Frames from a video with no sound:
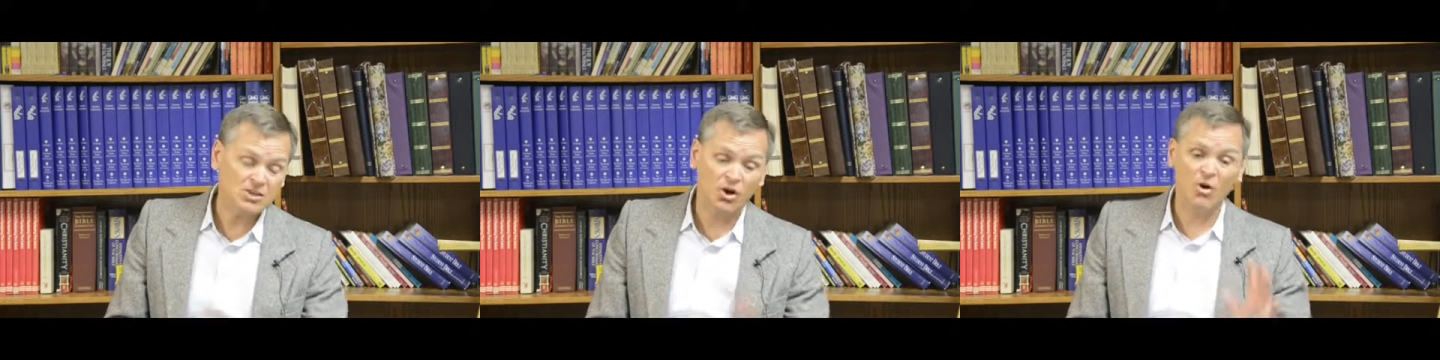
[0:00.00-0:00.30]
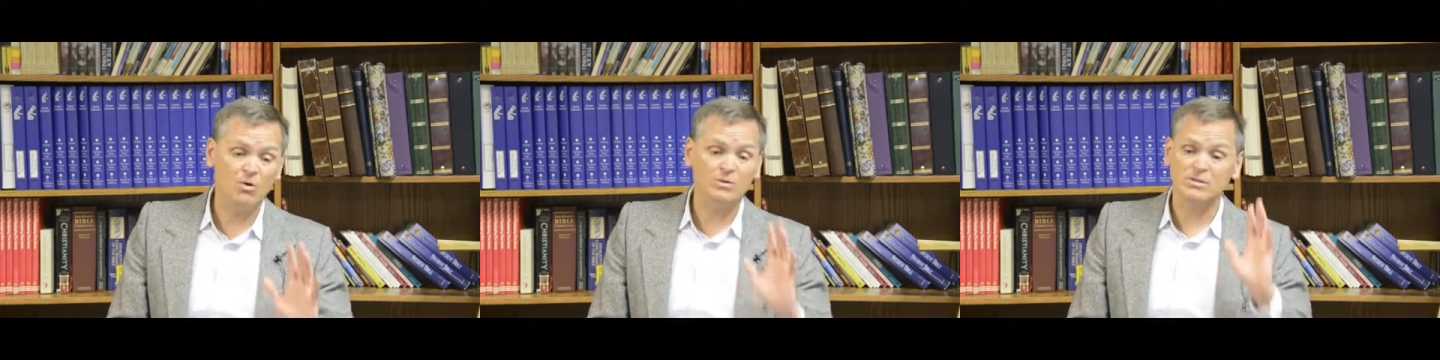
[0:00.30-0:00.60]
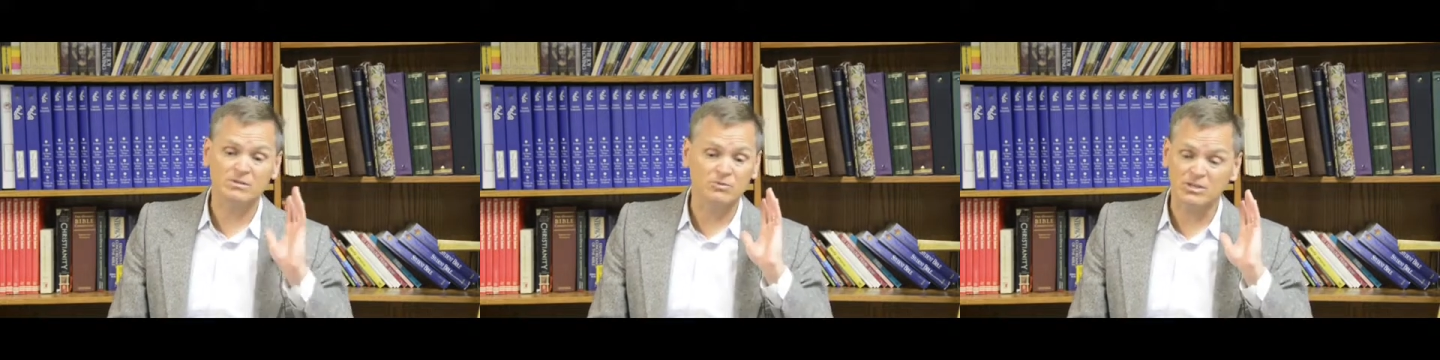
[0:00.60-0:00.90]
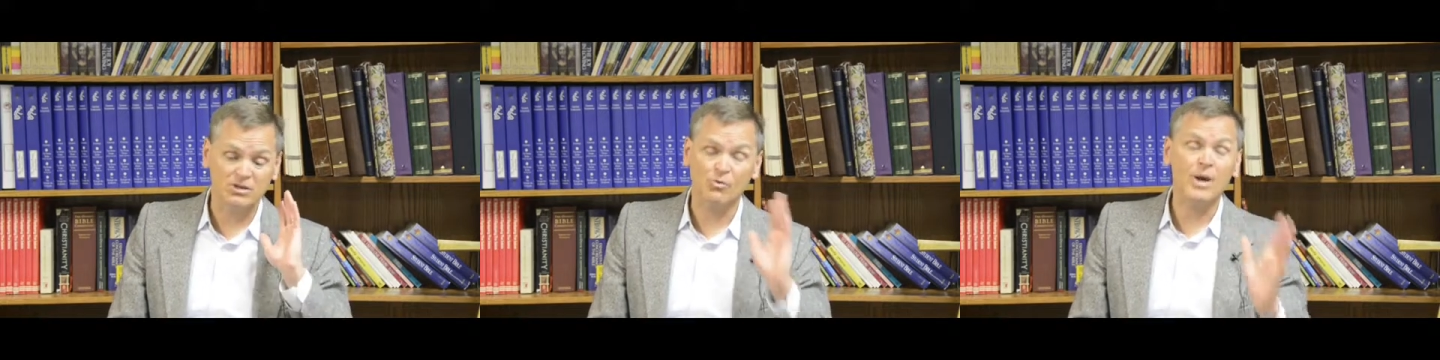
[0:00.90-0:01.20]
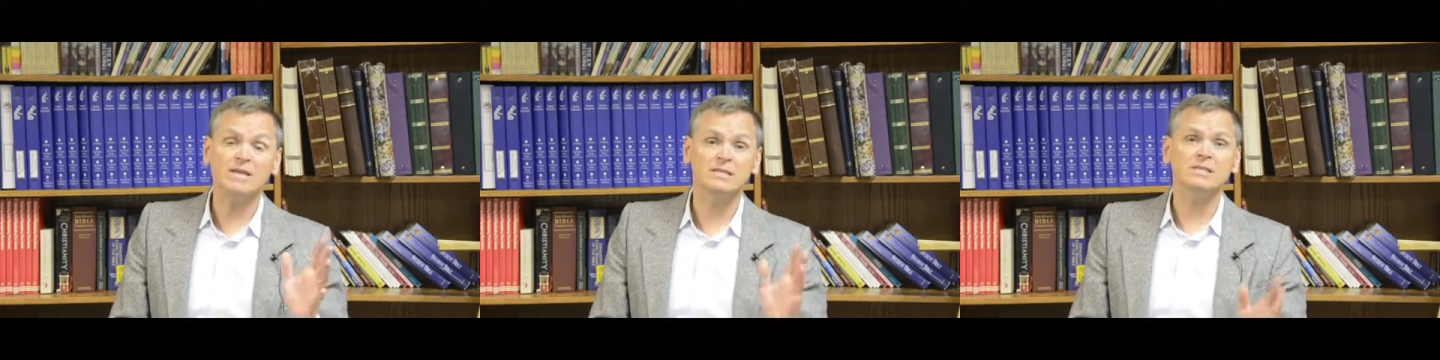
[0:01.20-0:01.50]
home was, was a
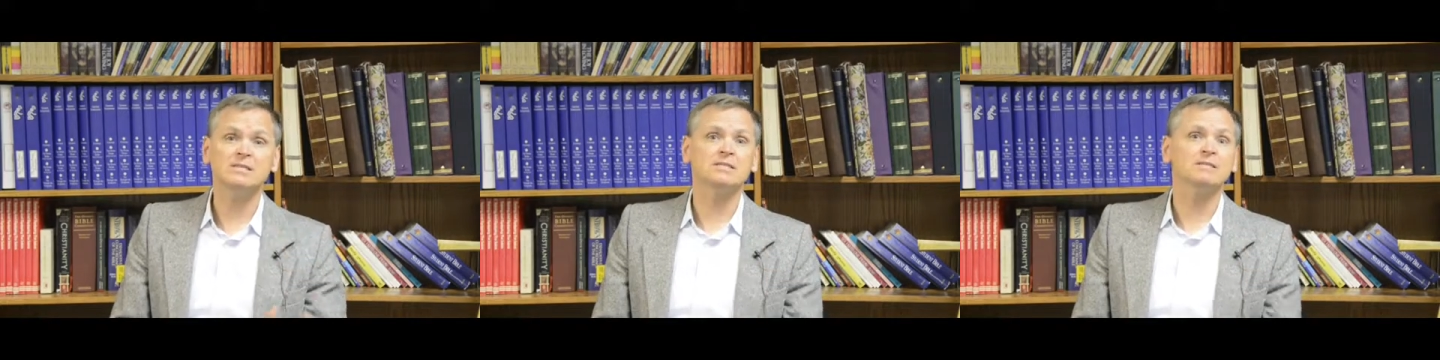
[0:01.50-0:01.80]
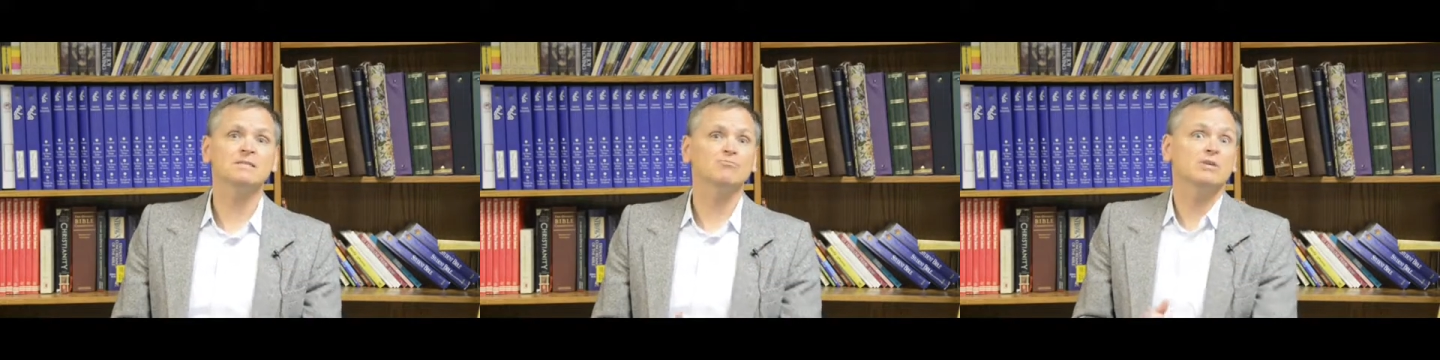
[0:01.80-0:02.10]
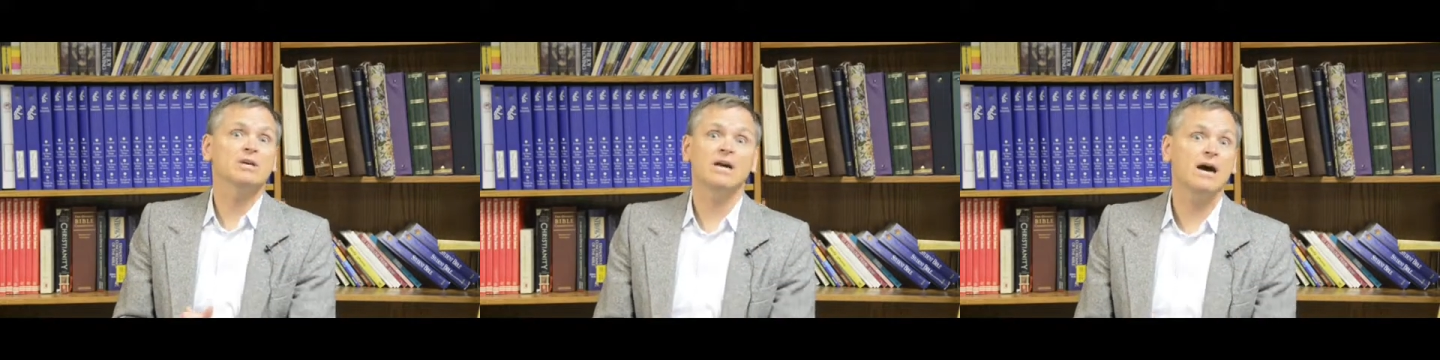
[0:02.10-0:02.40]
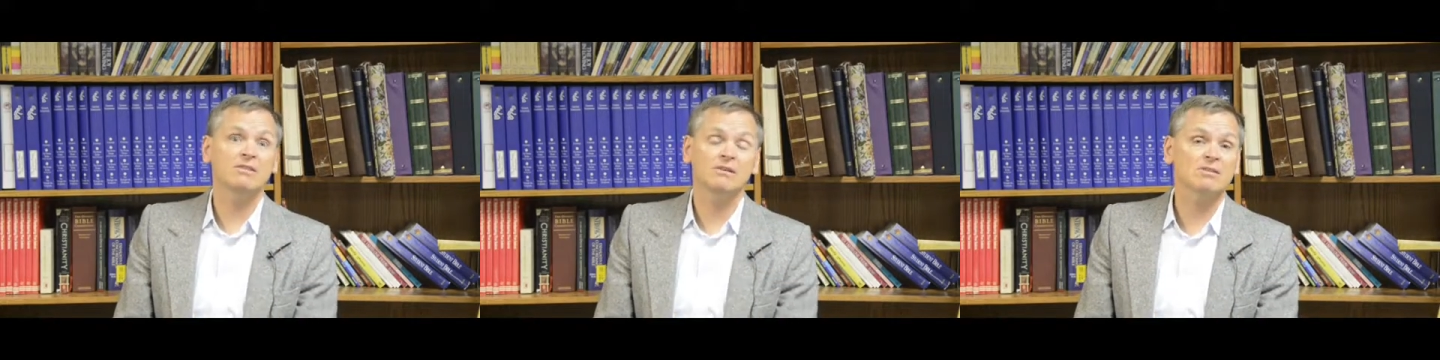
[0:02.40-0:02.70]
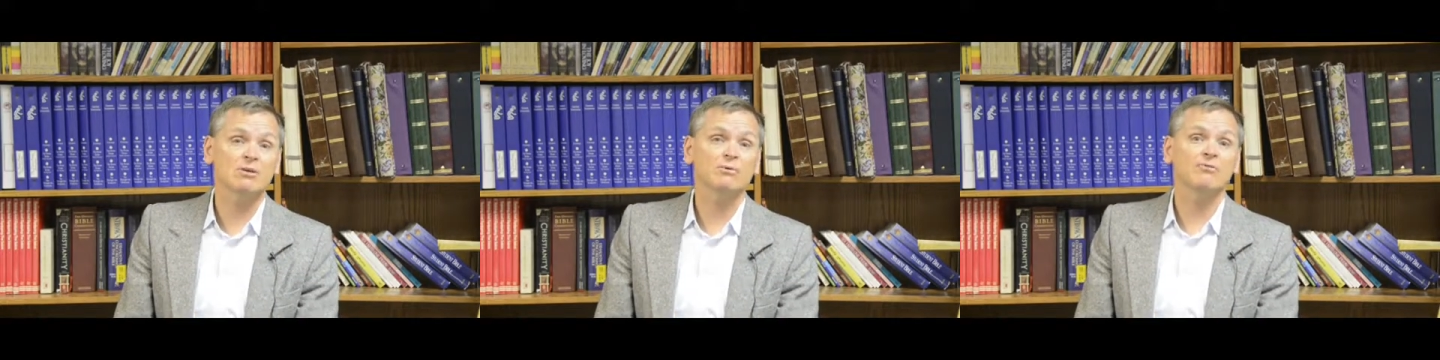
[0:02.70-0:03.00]
great distance, and when they got there,
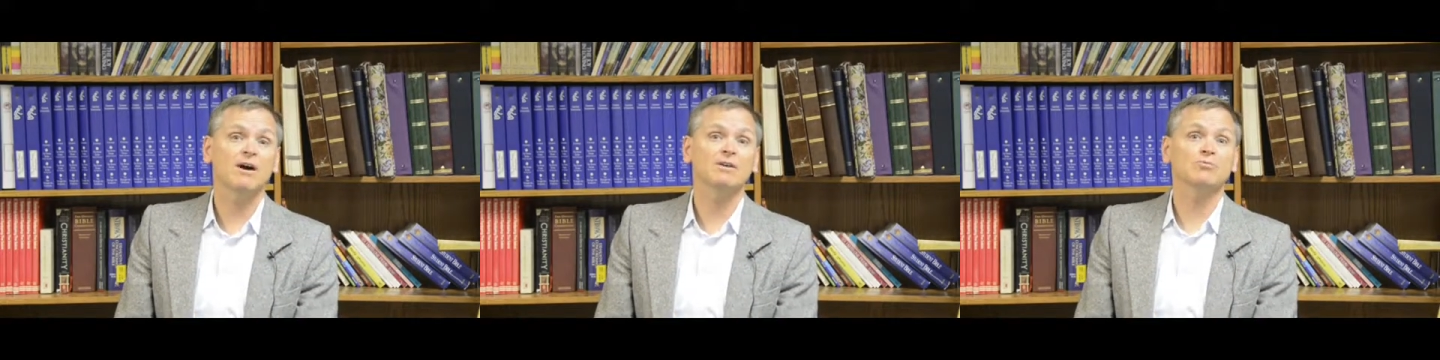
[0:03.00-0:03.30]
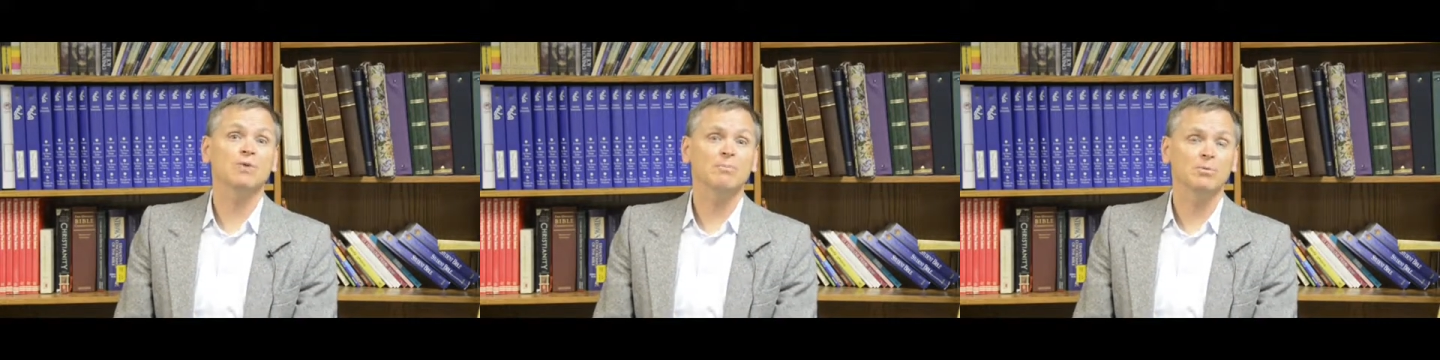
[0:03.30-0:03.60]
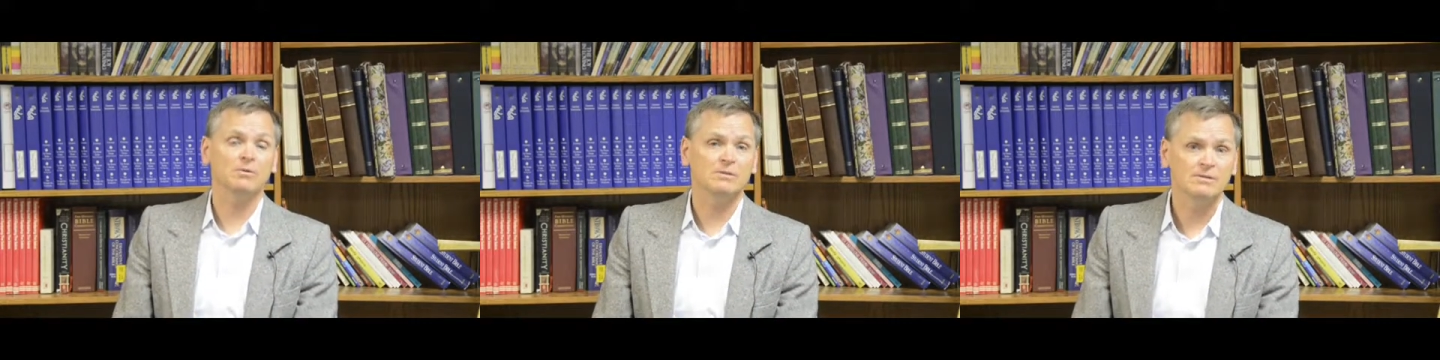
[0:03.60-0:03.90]
they would find rubble.